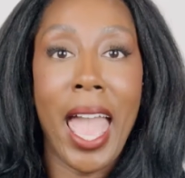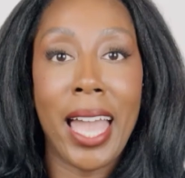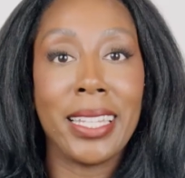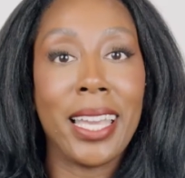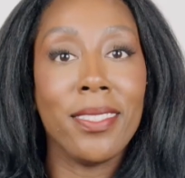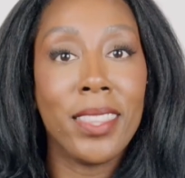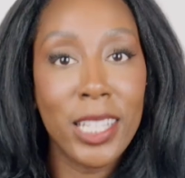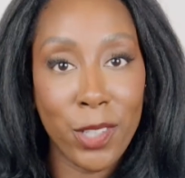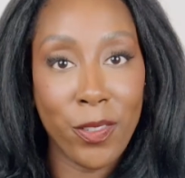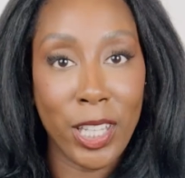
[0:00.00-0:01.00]
And in
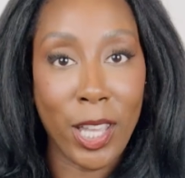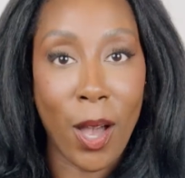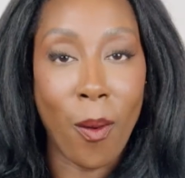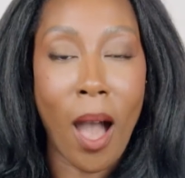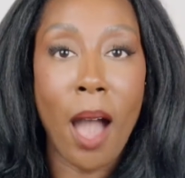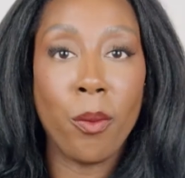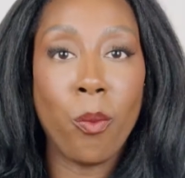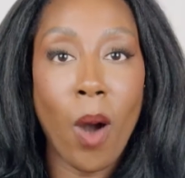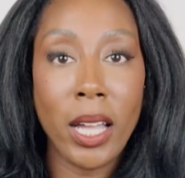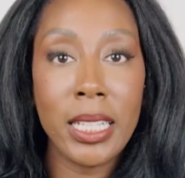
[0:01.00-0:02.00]
this video, I
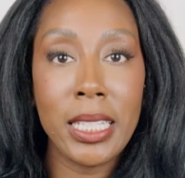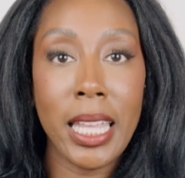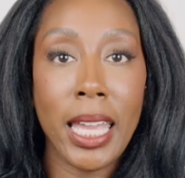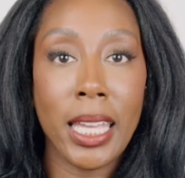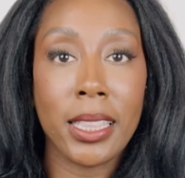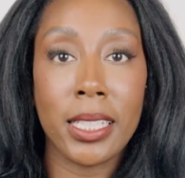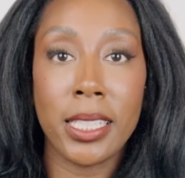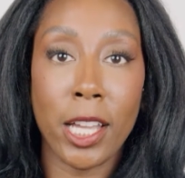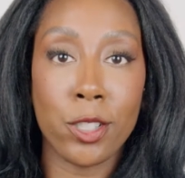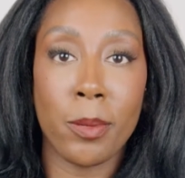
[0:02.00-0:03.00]
want to take the
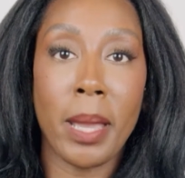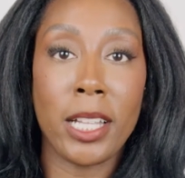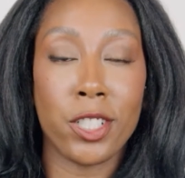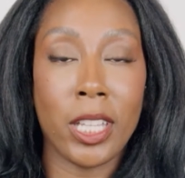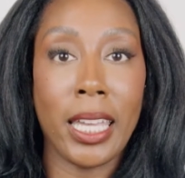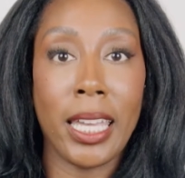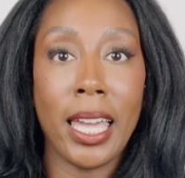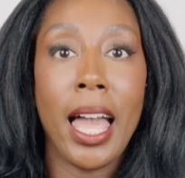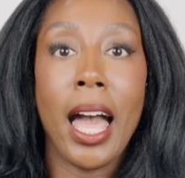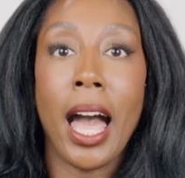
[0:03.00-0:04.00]
Texture Match Kit
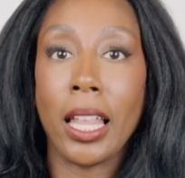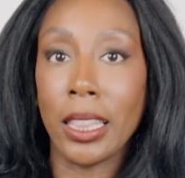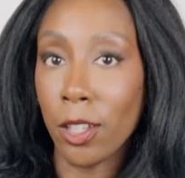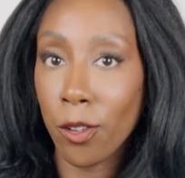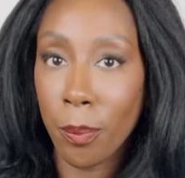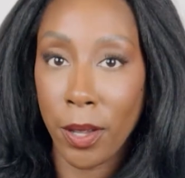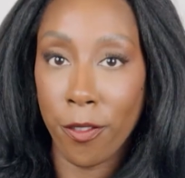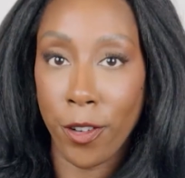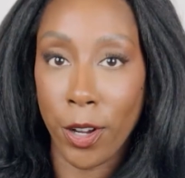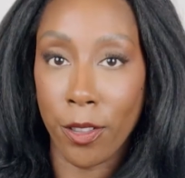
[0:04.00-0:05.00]
a little bit
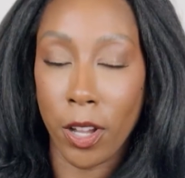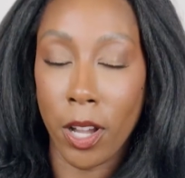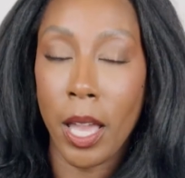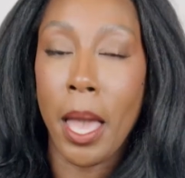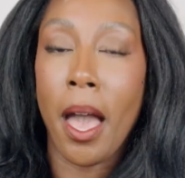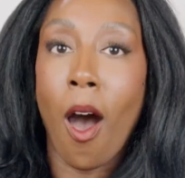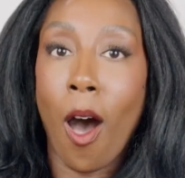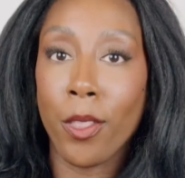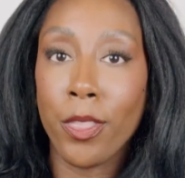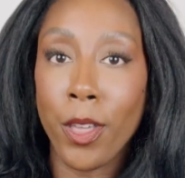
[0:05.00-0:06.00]
further.
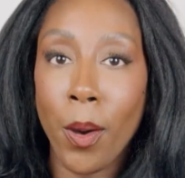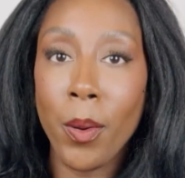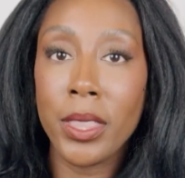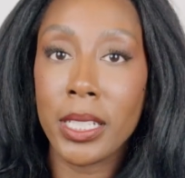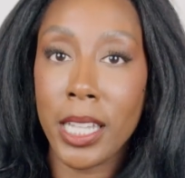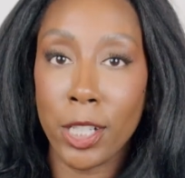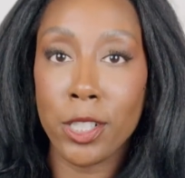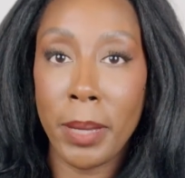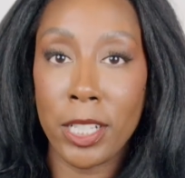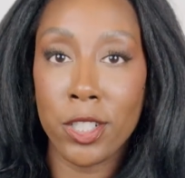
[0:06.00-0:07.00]
Although the
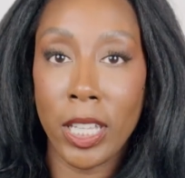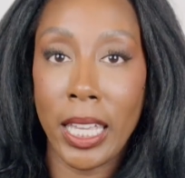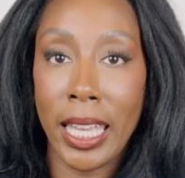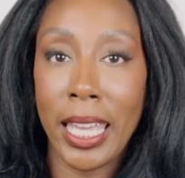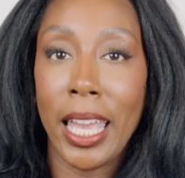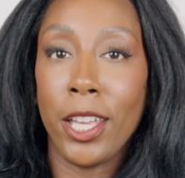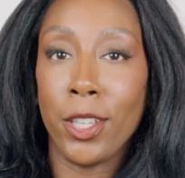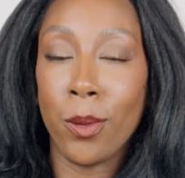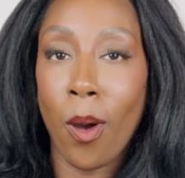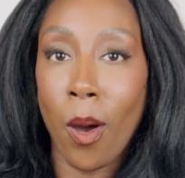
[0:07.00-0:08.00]
Texture Match Kit,
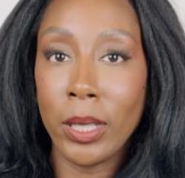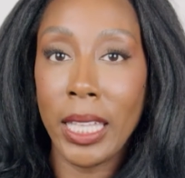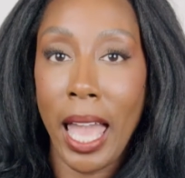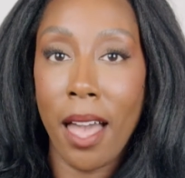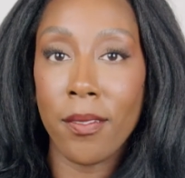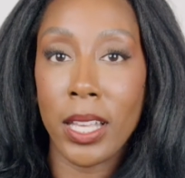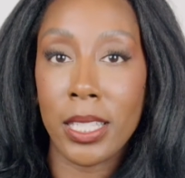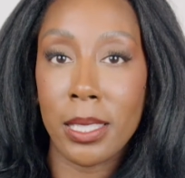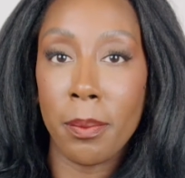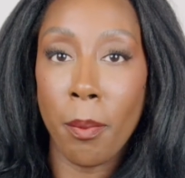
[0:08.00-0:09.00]
you only have a
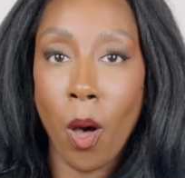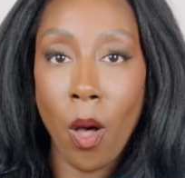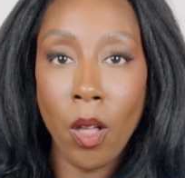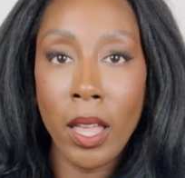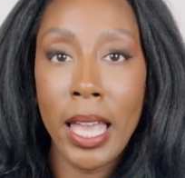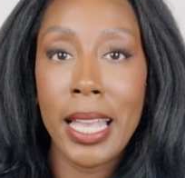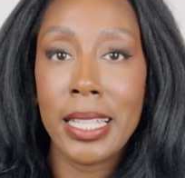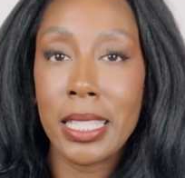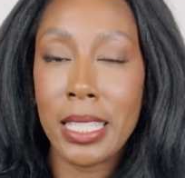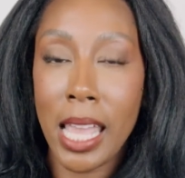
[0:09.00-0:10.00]
small
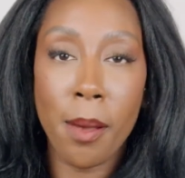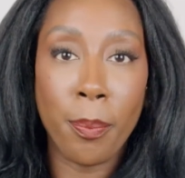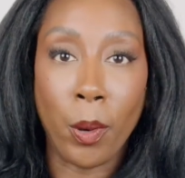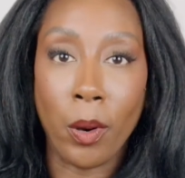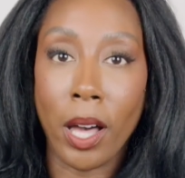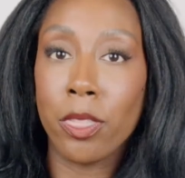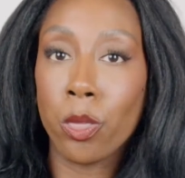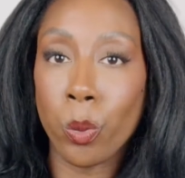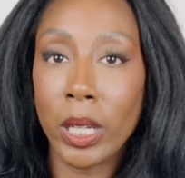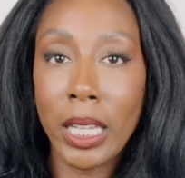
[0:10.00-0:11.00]
sample, a
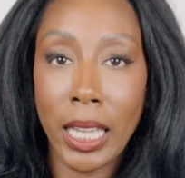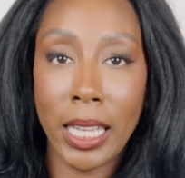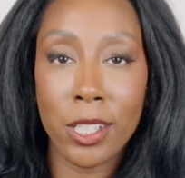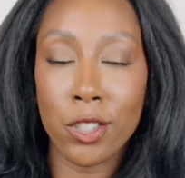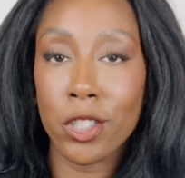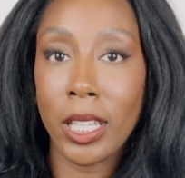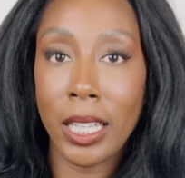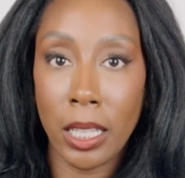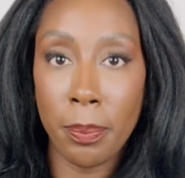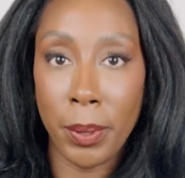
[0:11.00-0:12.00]
3-inch
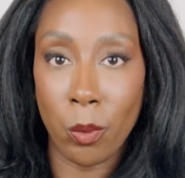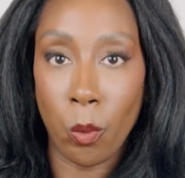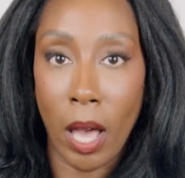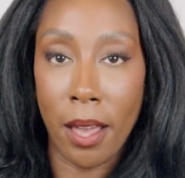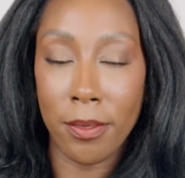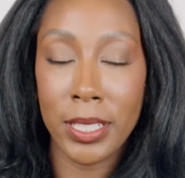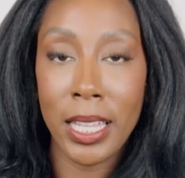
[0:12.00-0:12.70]
clip-in weft,